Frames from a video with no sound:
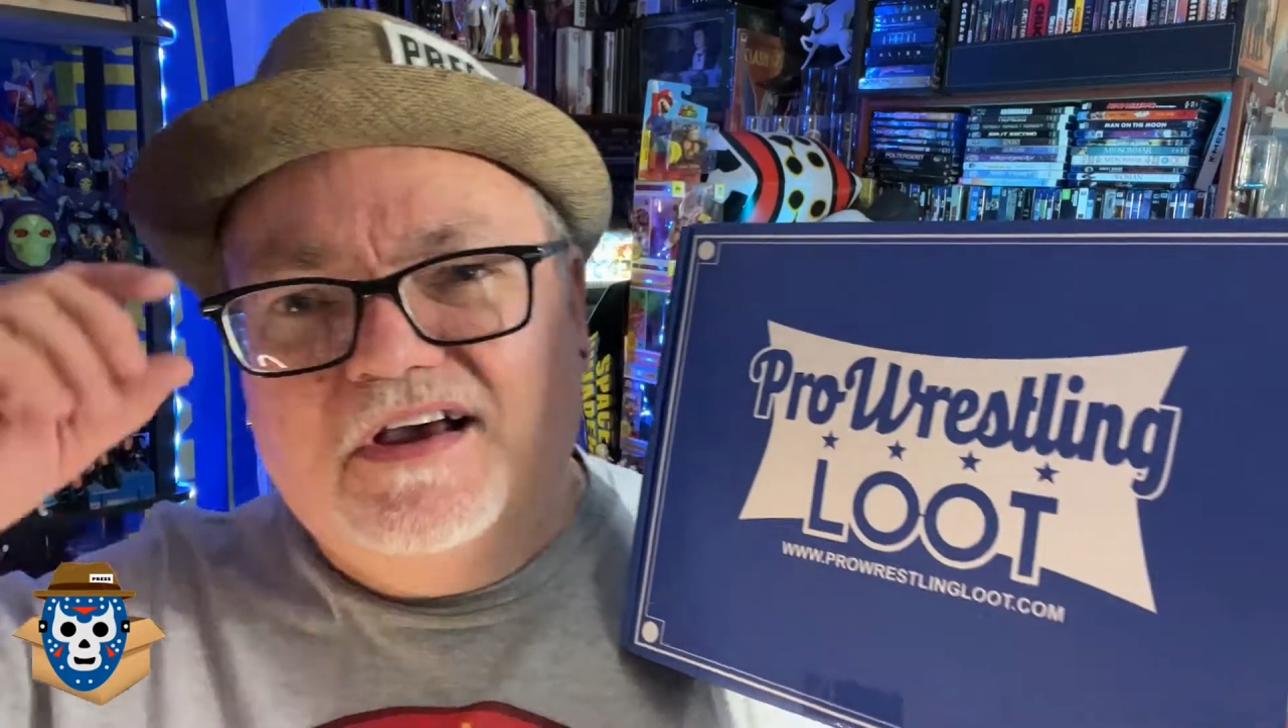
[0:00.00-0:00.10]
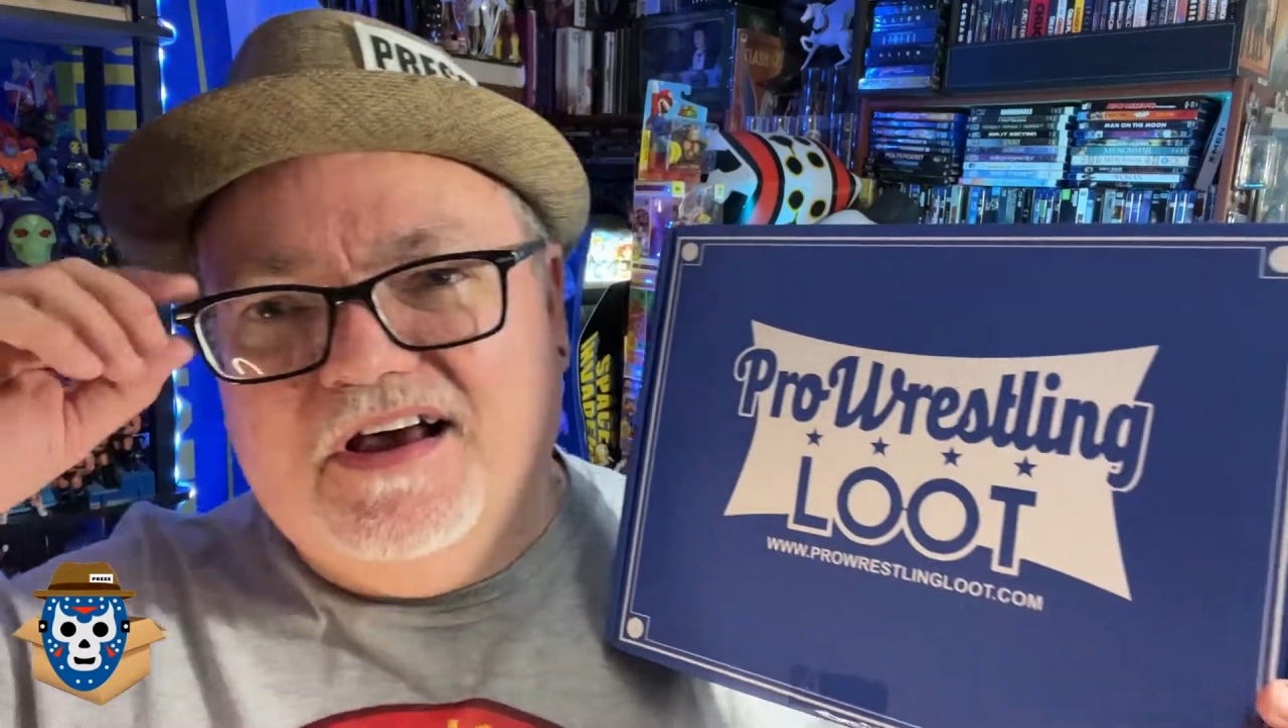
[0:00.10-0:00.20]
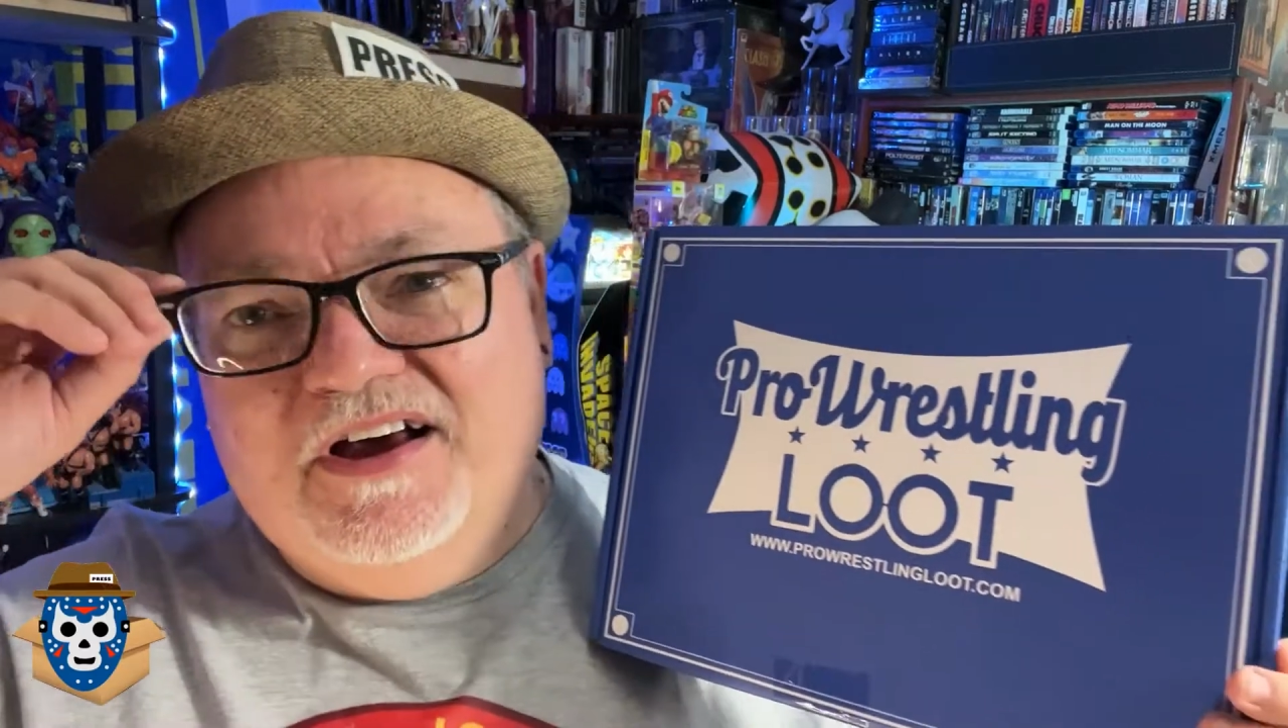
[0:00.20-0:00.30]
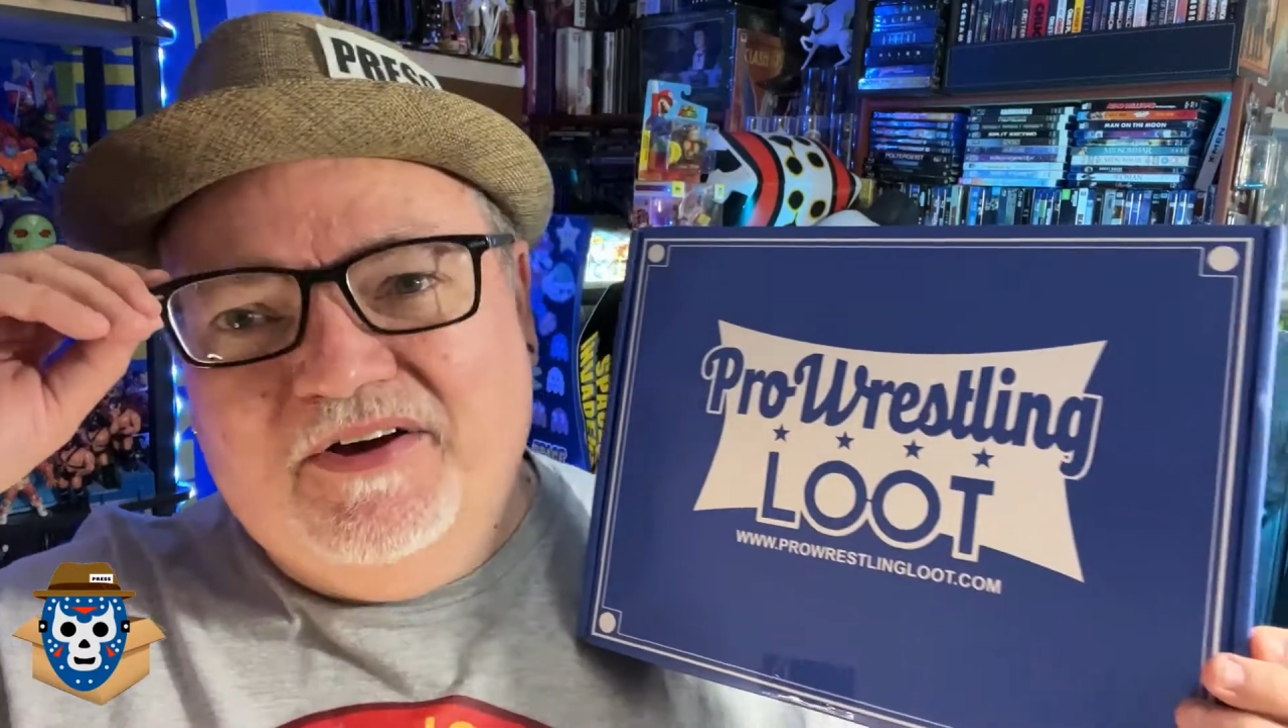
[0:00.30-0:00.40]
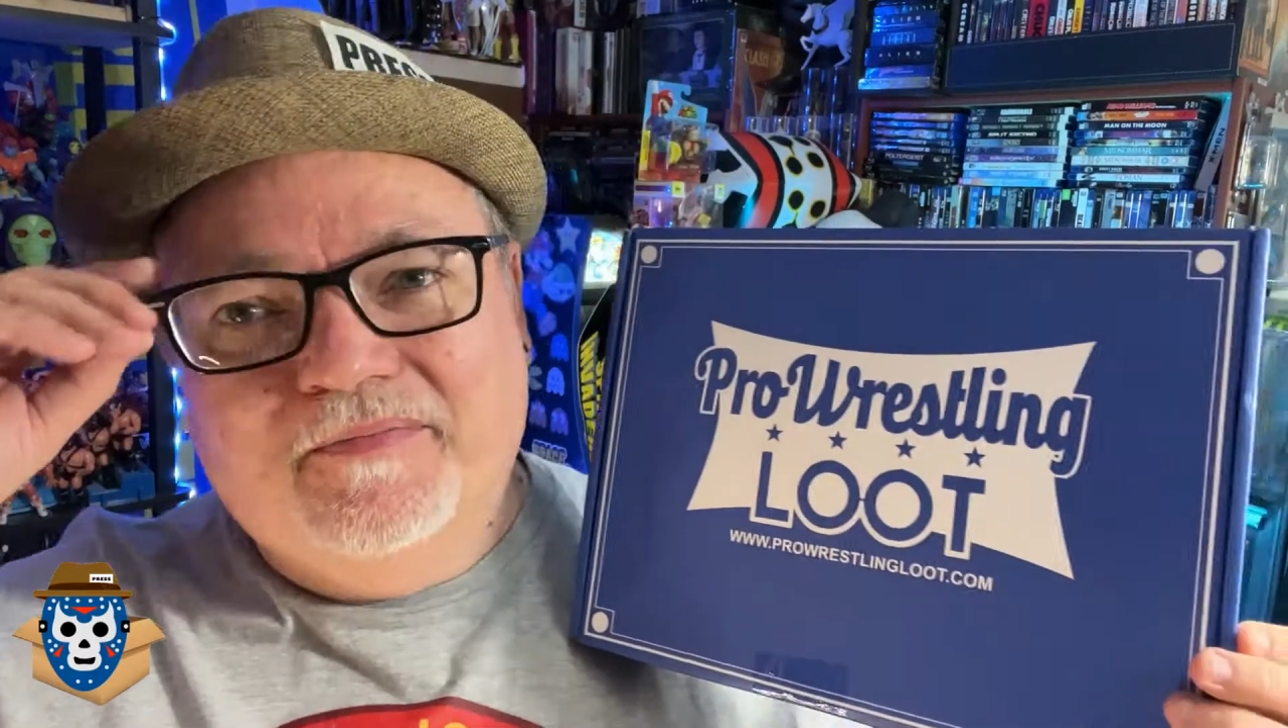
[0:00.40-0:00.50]

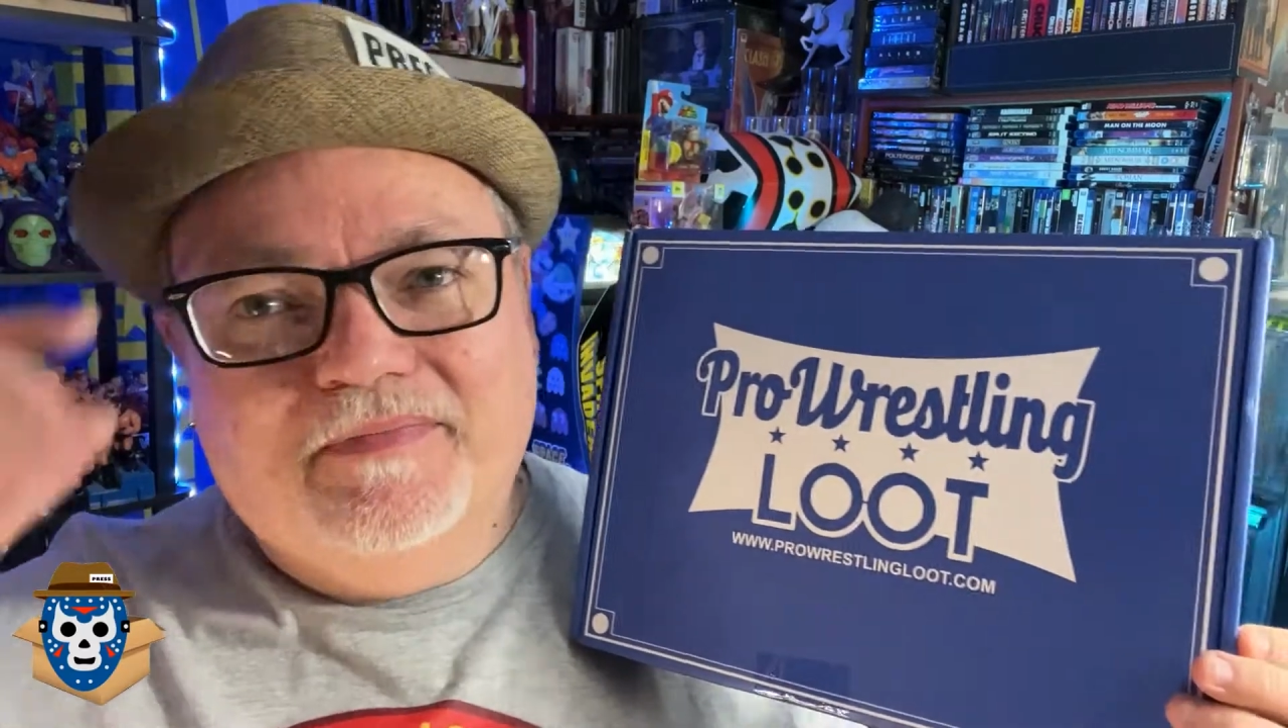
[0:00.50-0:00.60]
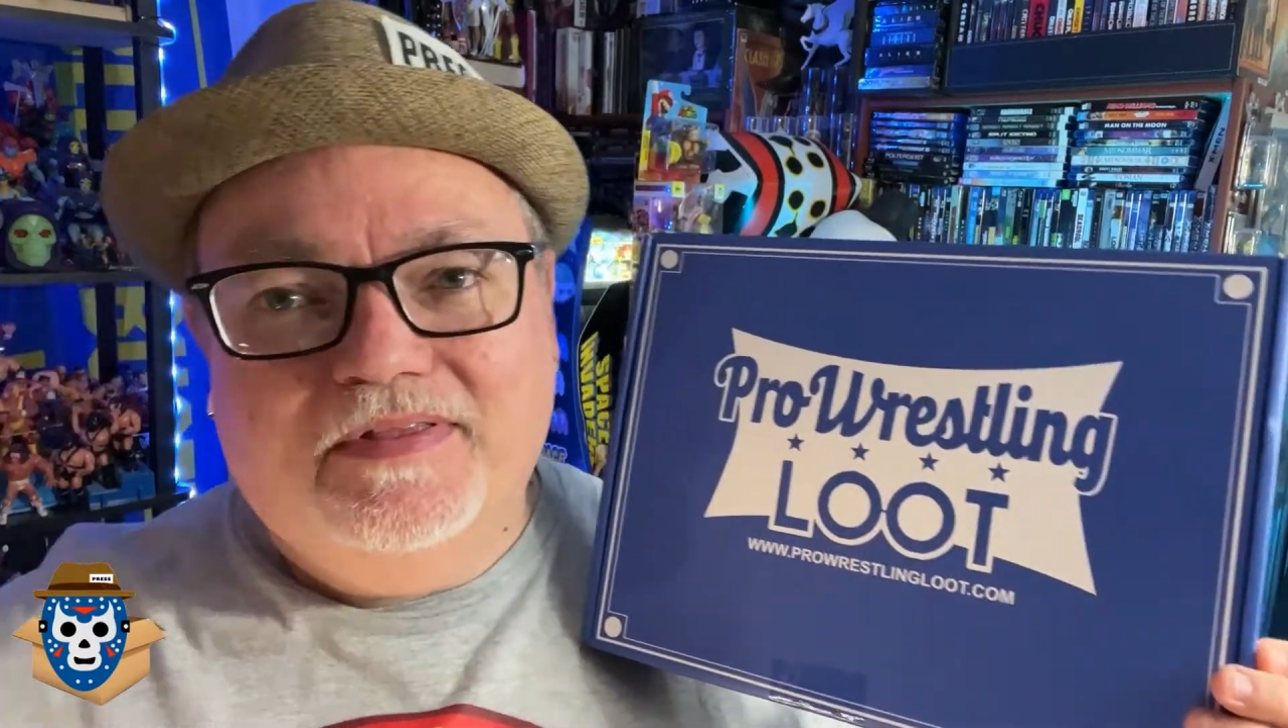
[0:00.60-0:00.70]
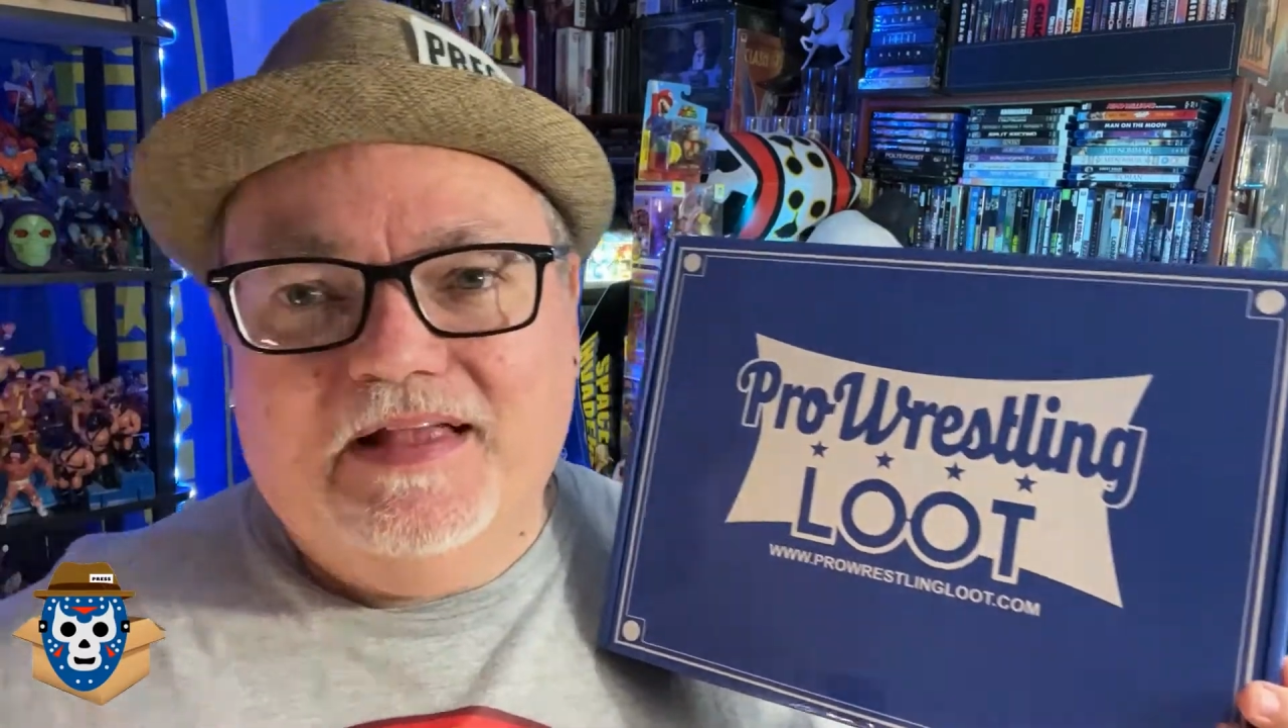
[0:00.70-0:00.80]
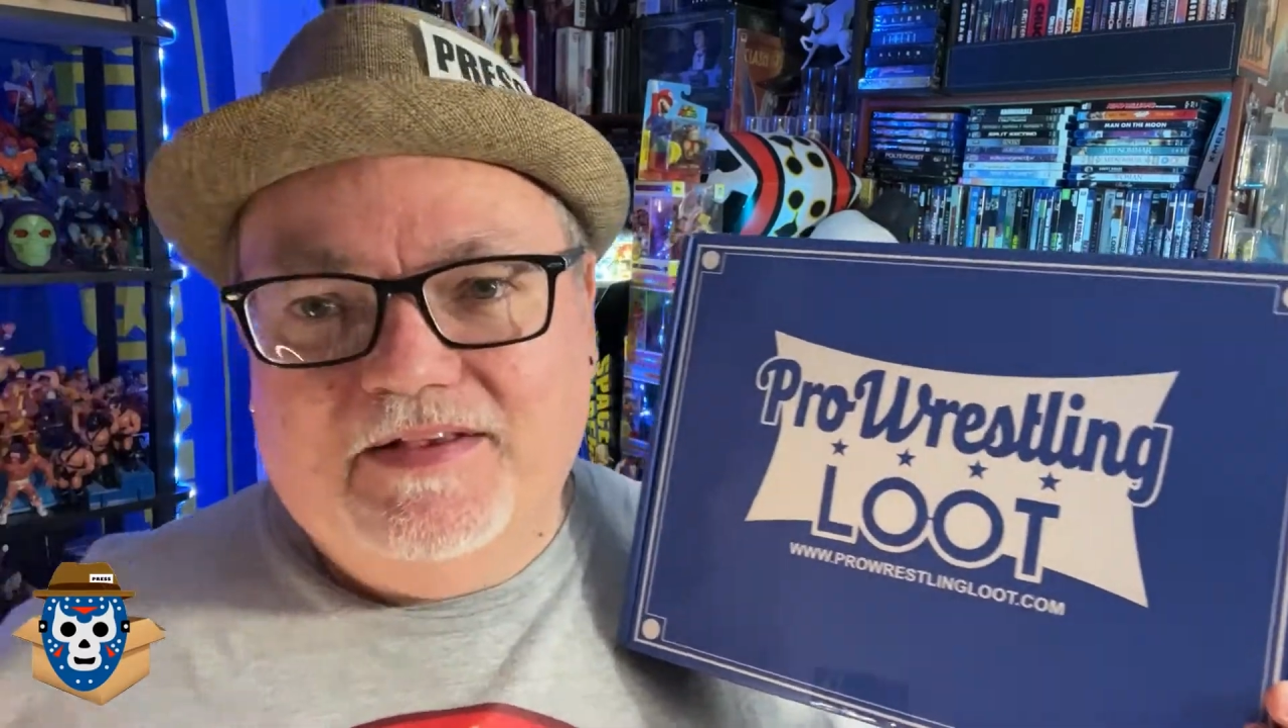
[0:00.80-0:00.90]
Um,